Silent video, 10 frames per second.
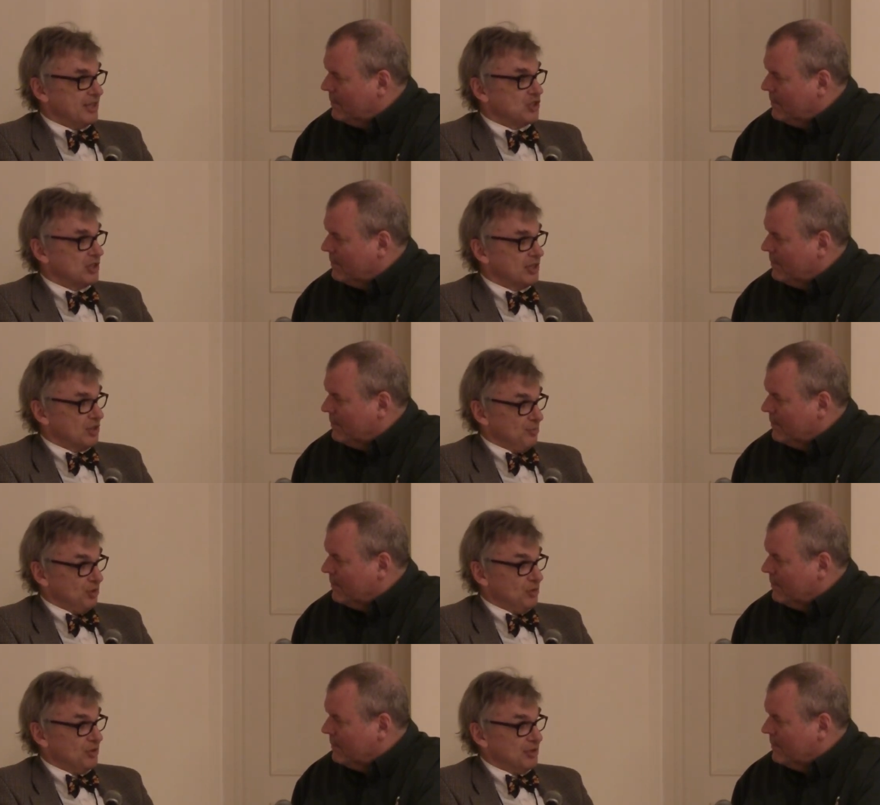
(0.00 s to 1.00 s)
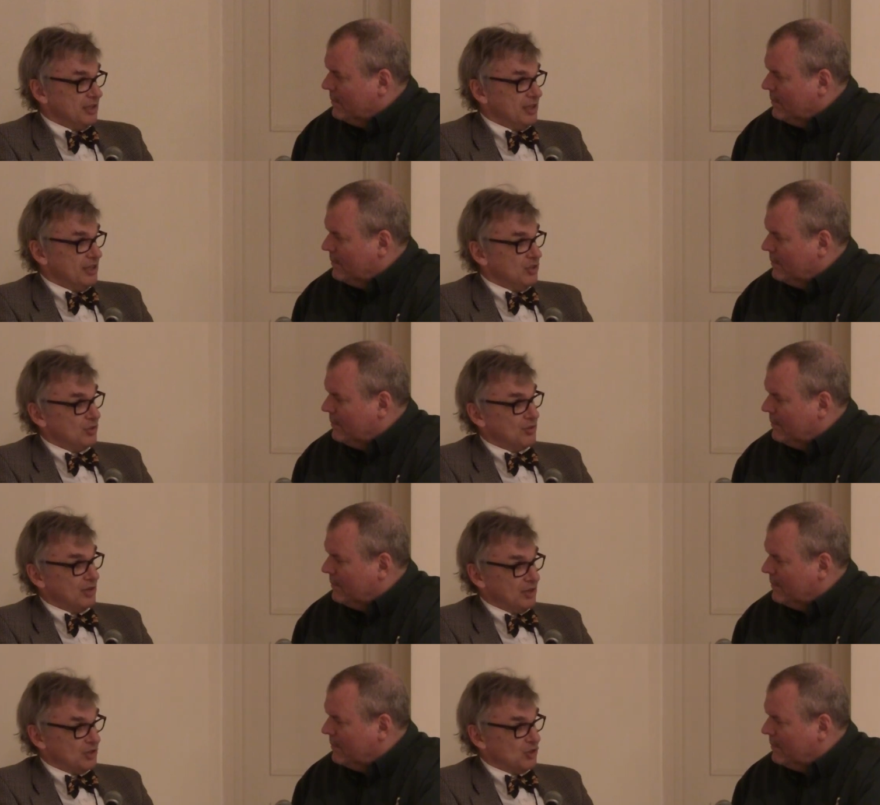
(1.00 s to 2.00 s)
Speaker 1: agile community into the
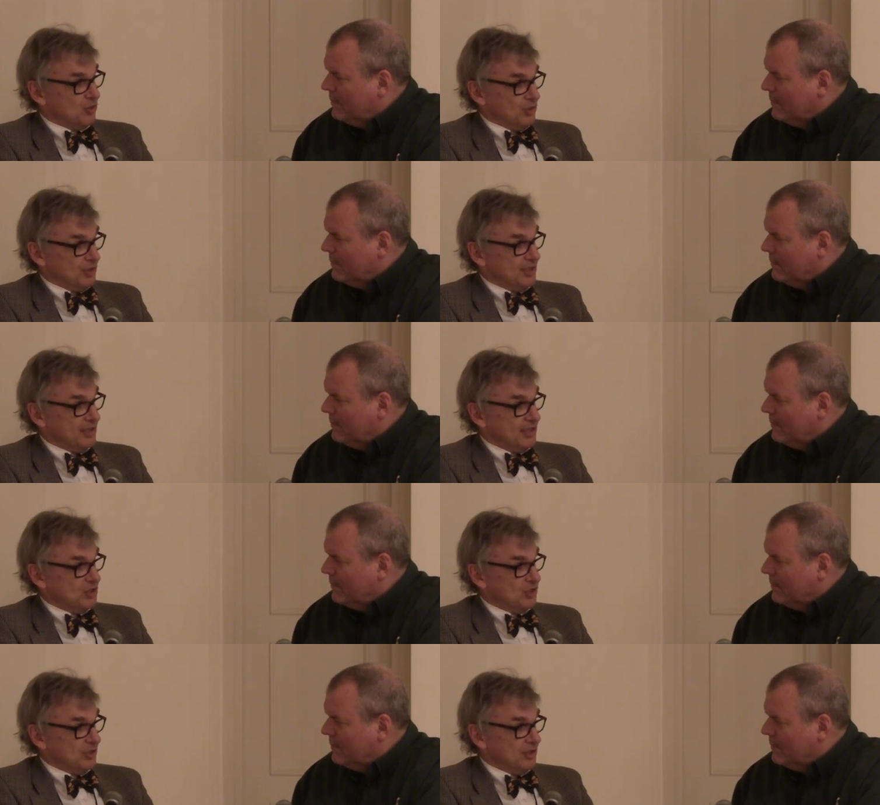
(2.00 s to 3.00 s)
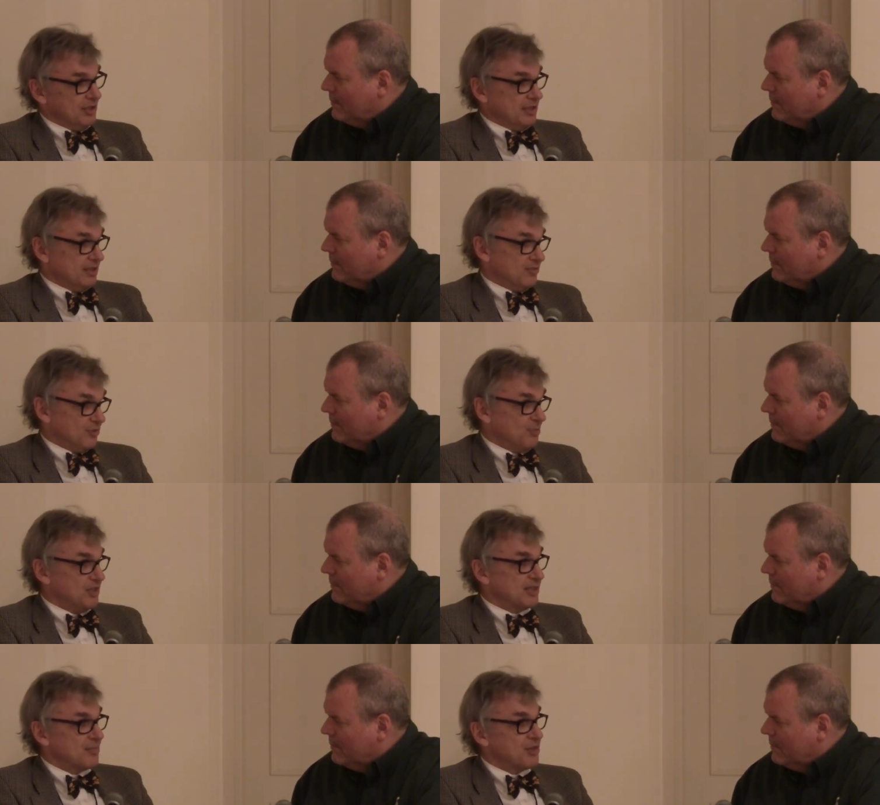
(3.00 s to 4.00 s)
larger organization is for
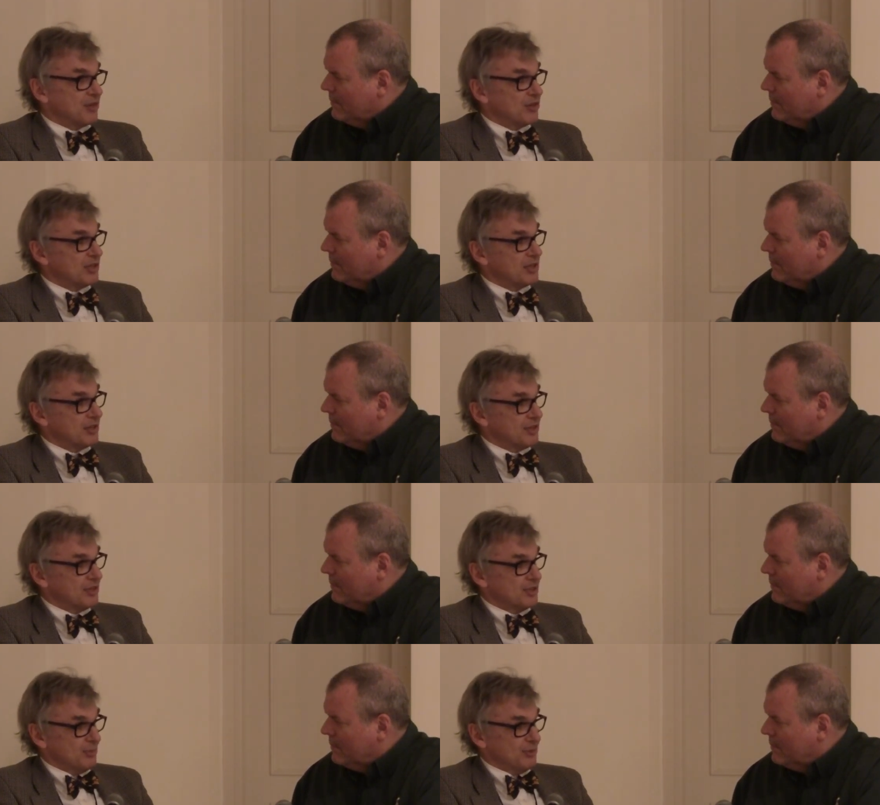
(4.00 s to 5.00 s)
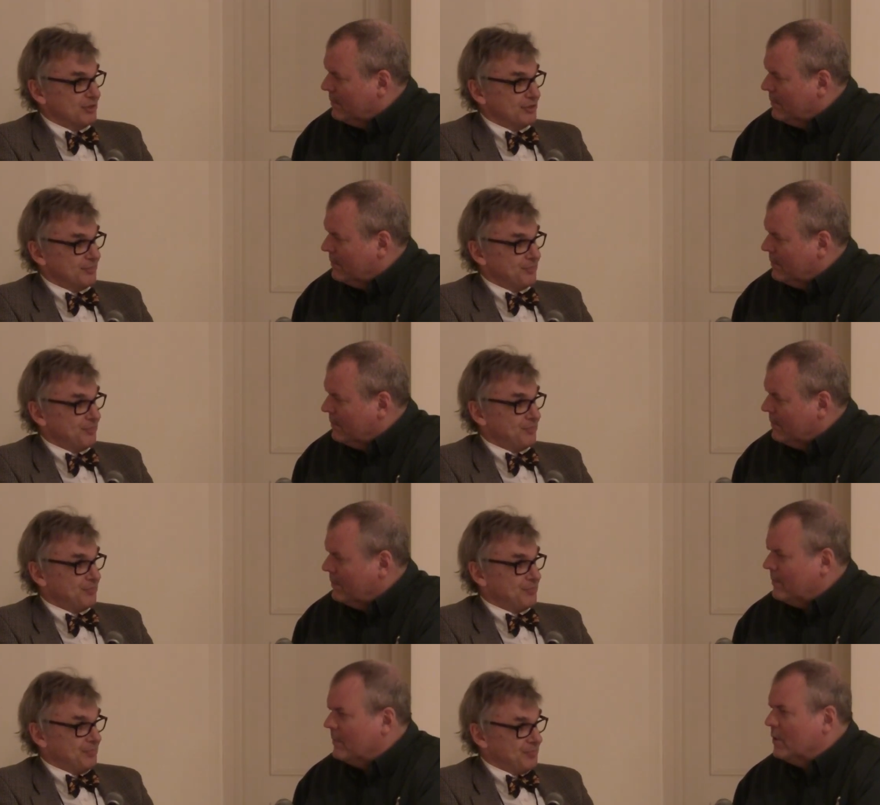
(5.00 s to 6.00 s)
me something critical at this point.
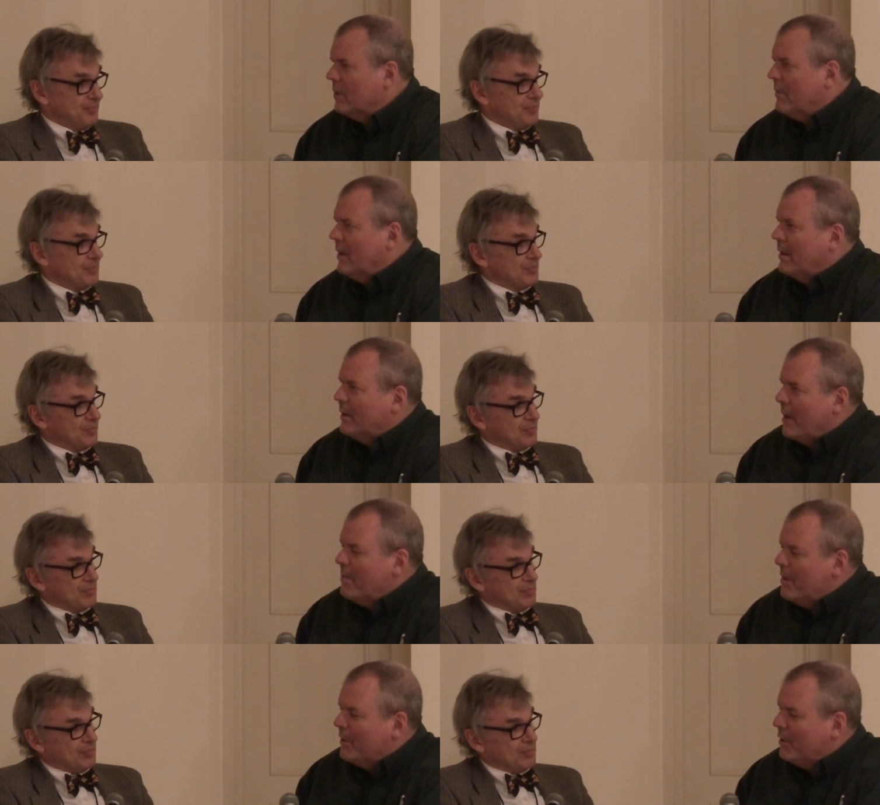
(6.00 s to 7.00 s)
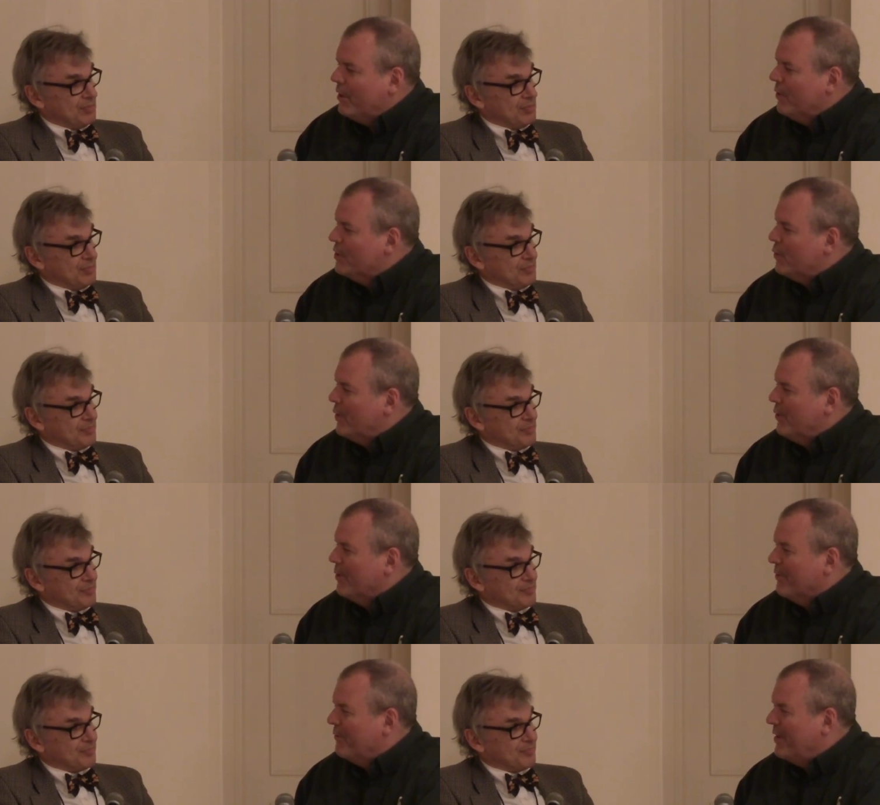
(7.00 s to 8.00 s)
Speaker 2: Hmm. So I'm not I'm unclear as to whether you're
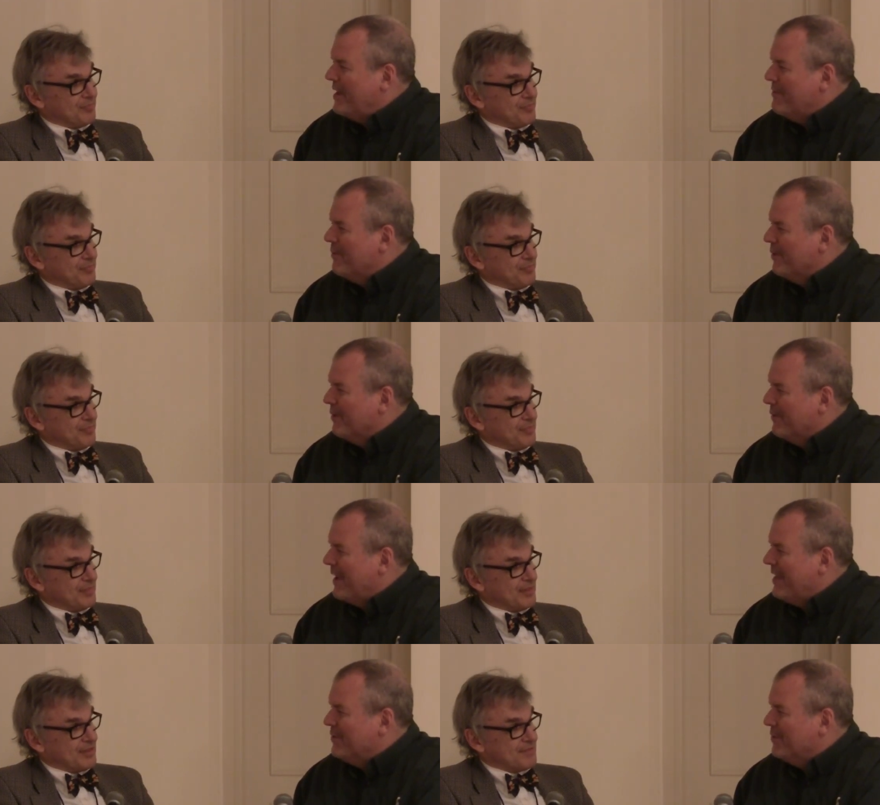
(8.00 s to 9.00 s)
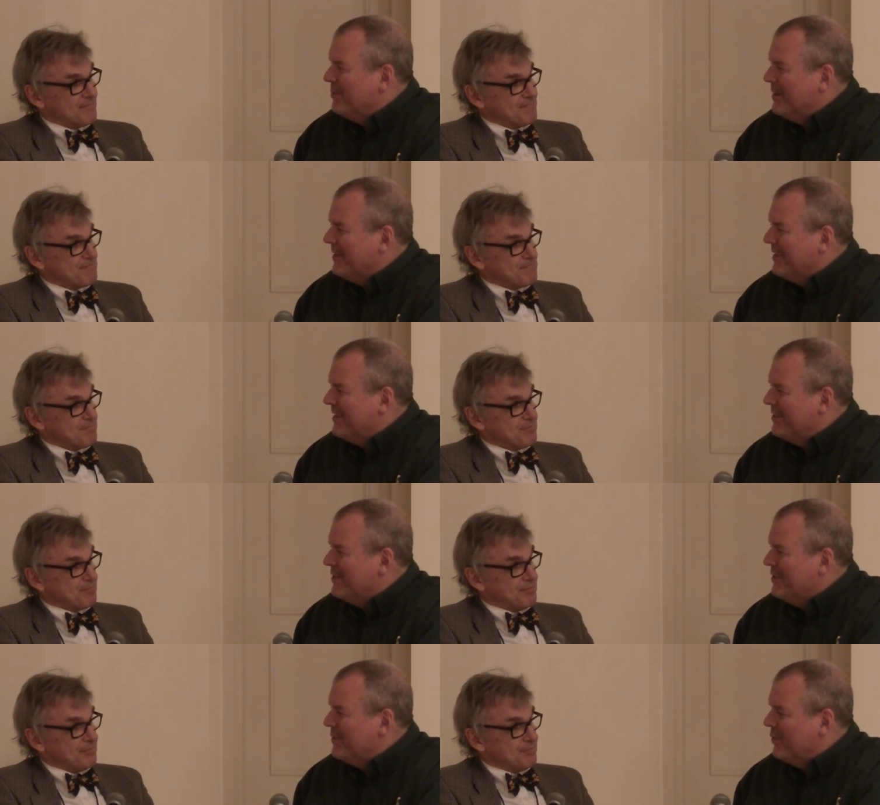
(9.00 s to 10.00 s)
in favor of agile
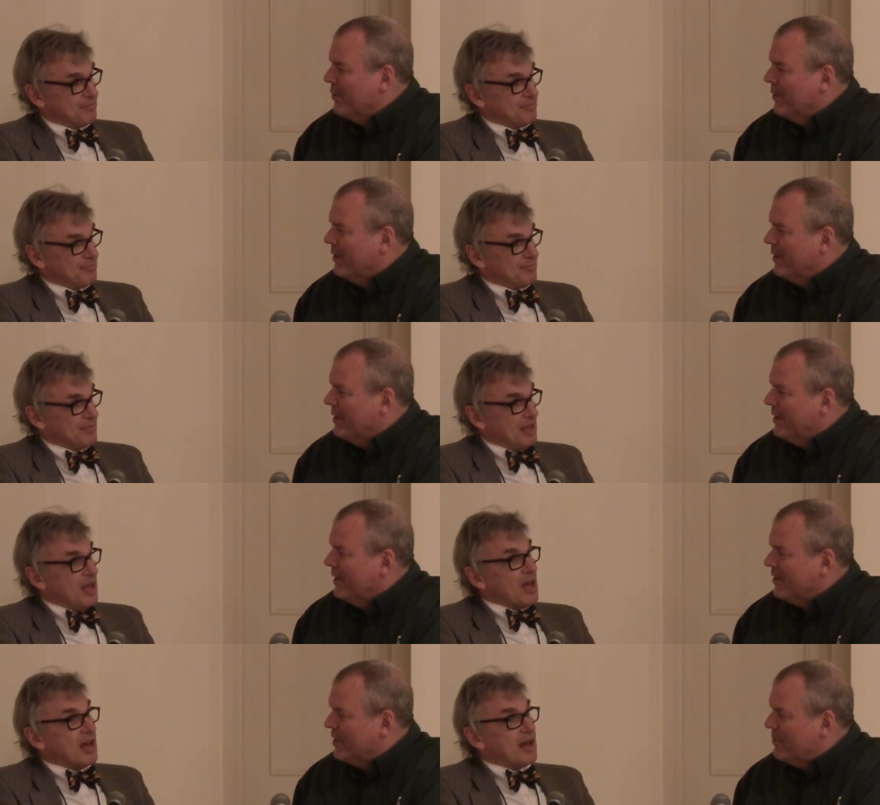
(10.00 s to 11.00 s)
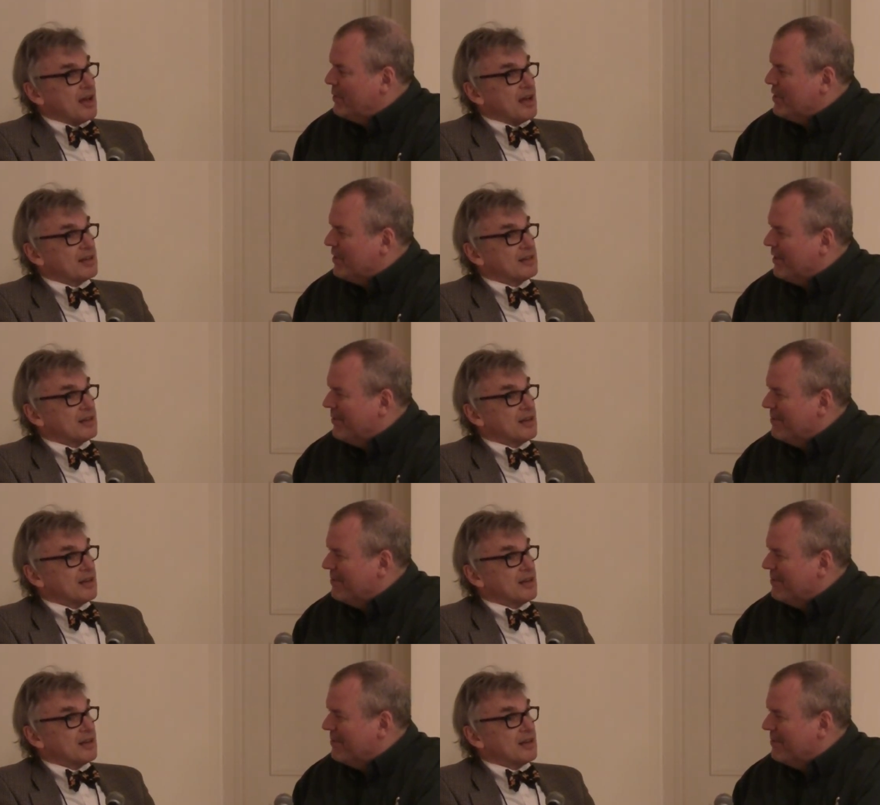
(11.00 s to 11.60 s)
methodologies or suspicious of